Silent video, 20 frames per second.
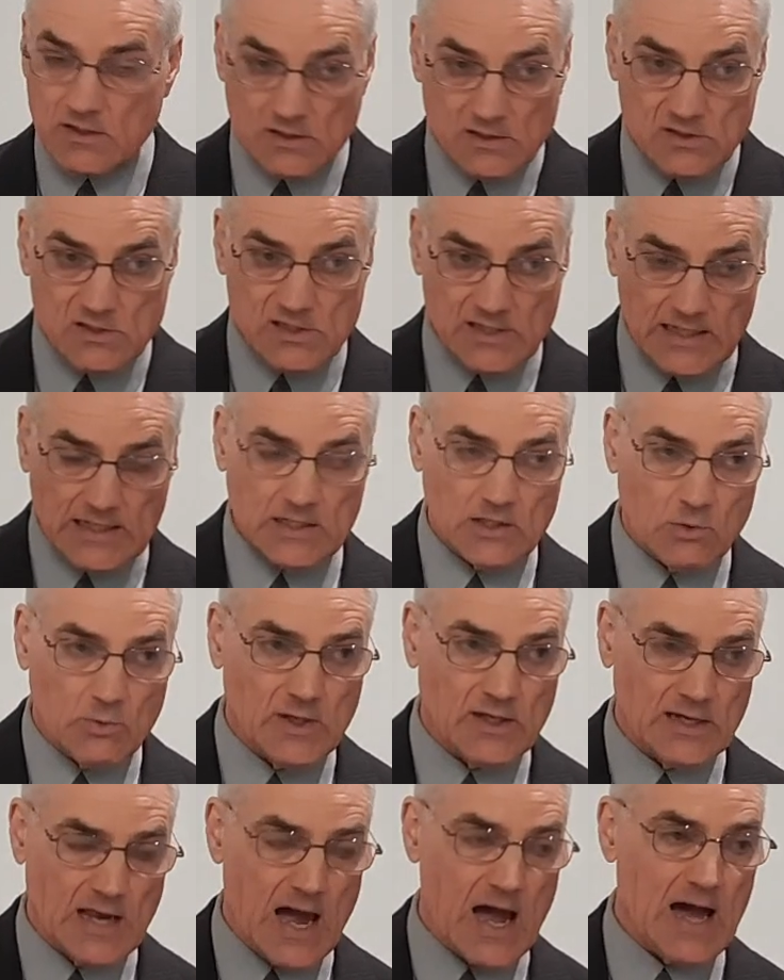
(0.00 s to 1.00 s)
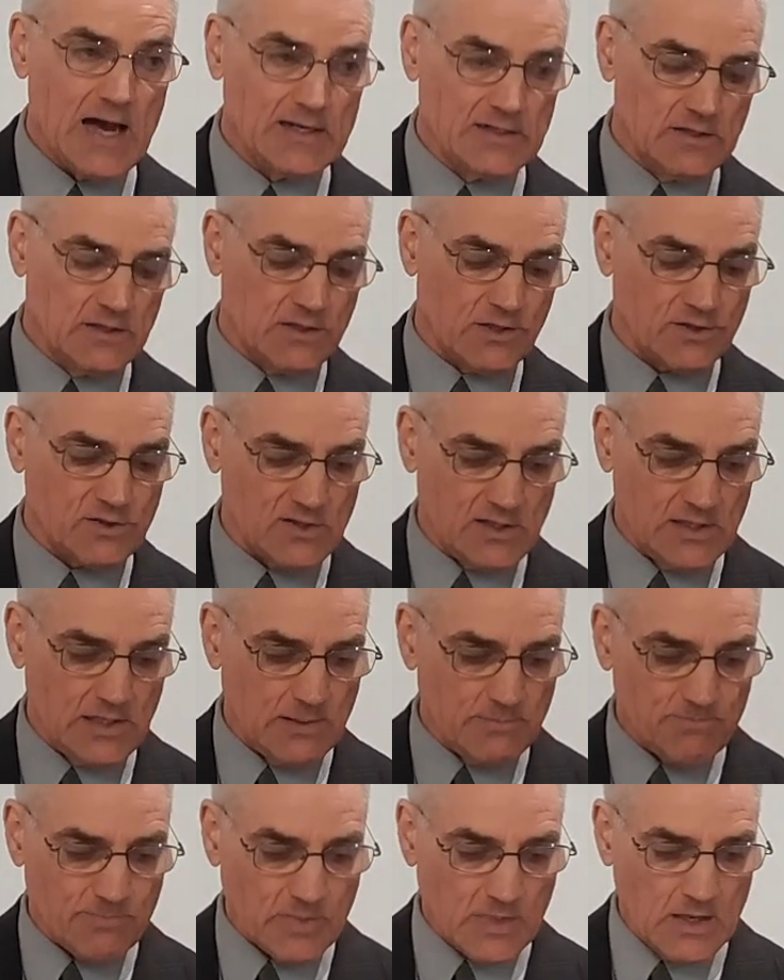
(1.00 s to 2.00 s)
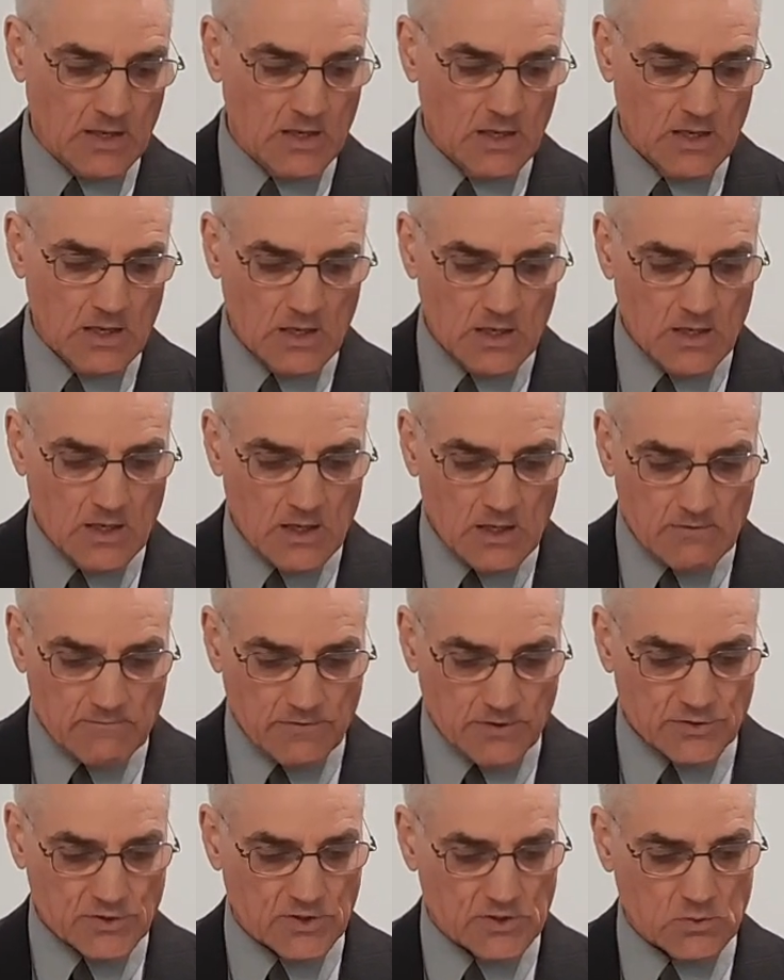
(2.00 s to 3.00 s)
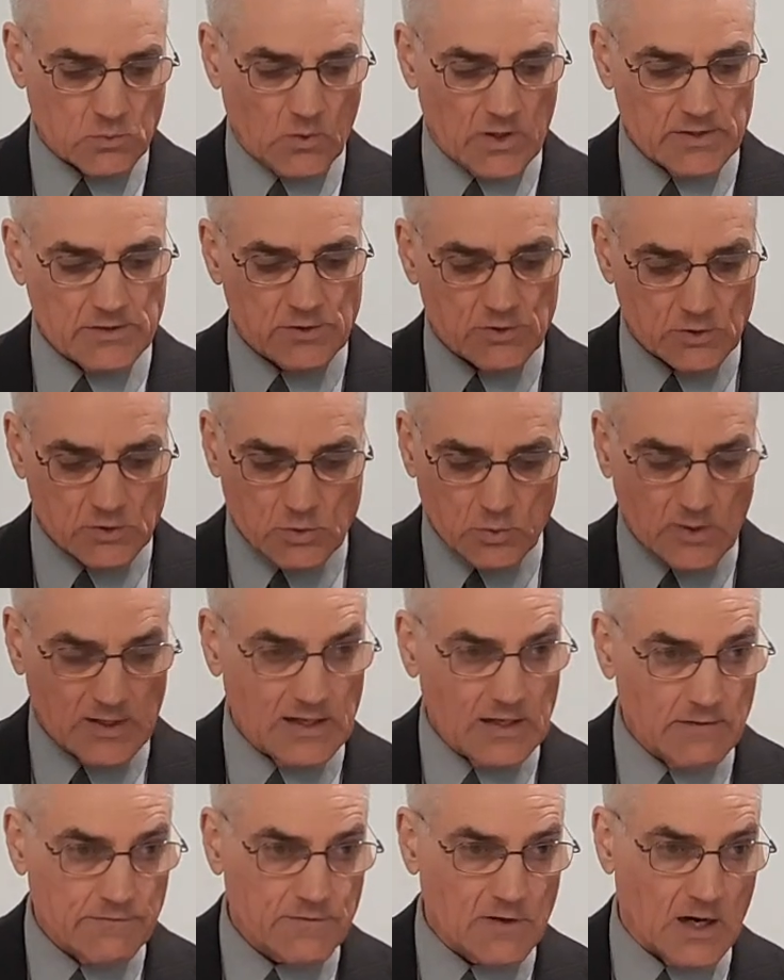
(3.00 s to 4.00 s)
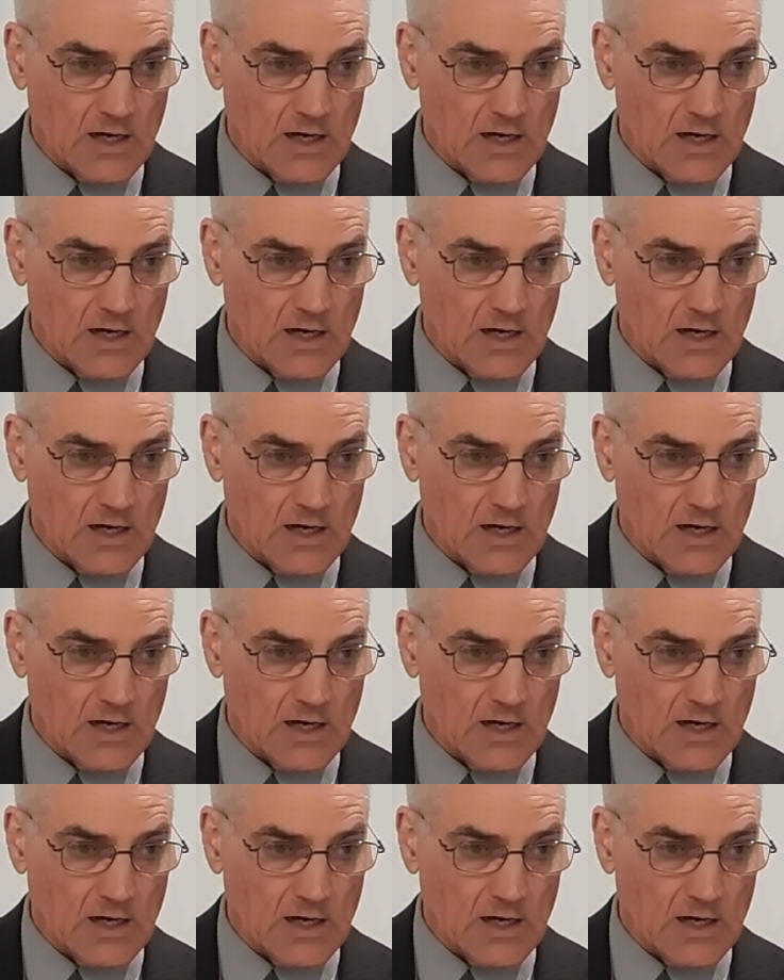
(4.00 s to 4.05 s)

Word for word: continuing on in the theme verses 1 through 12.